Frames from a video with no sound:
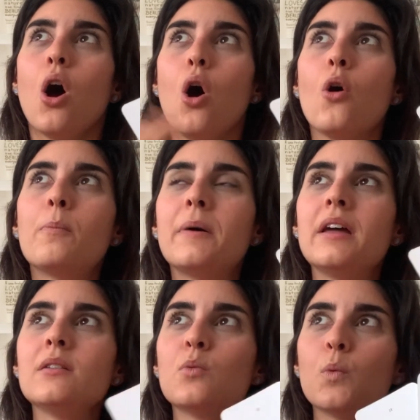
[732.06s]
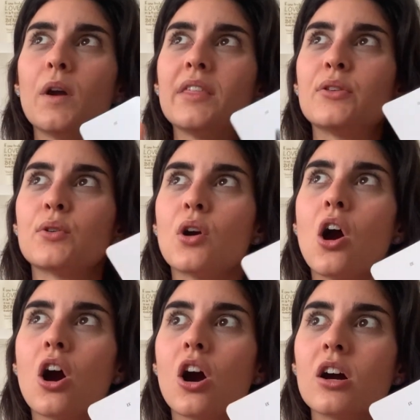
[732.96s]
open with your
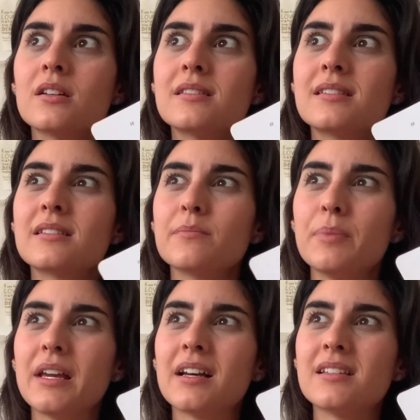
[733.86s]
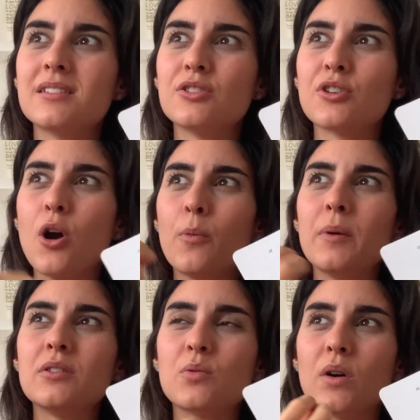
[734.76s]
hearts, because you're
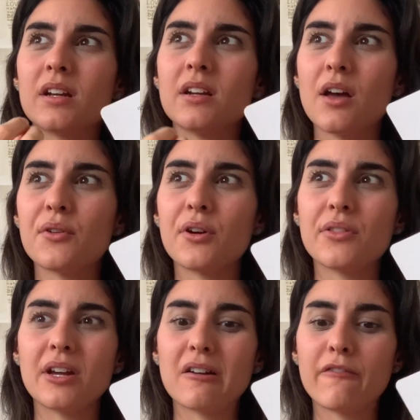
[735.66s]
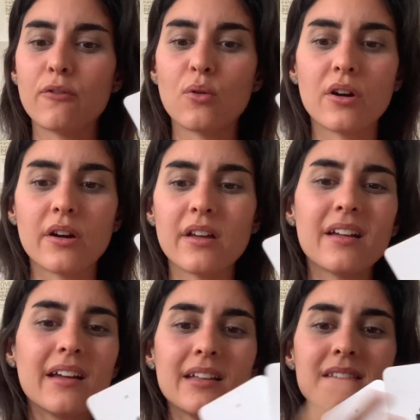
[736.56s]
open to one another, therefore
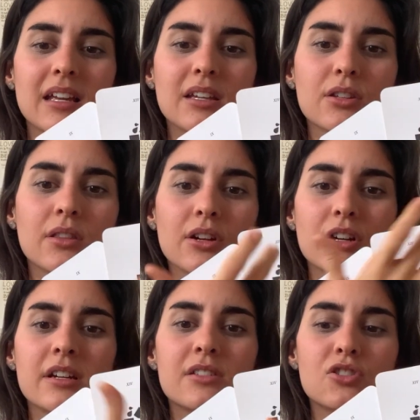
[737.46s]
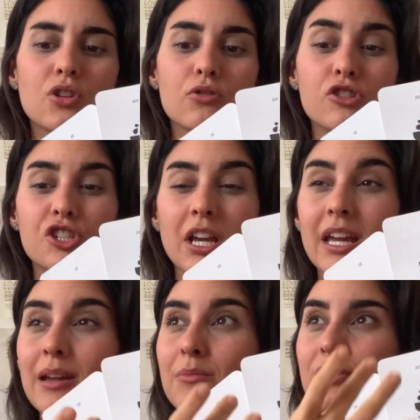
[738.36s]
it's like there is no
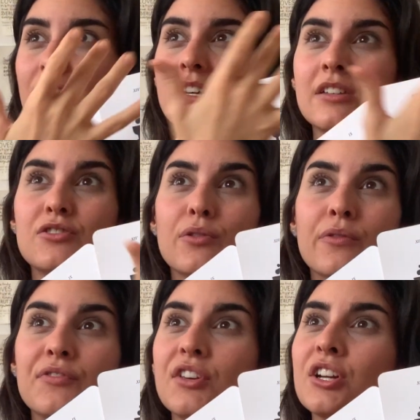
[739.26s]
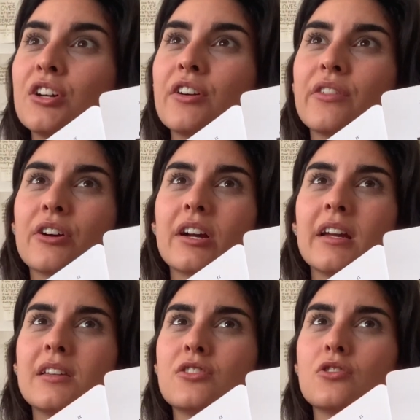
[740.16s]
shame, there is no fear, there
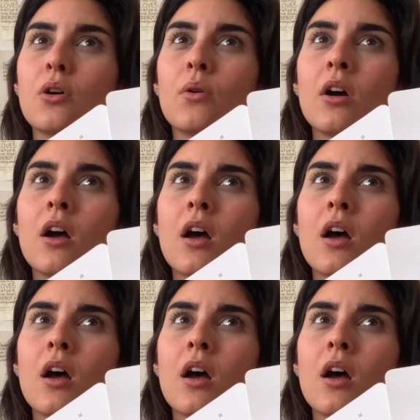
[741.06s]
is no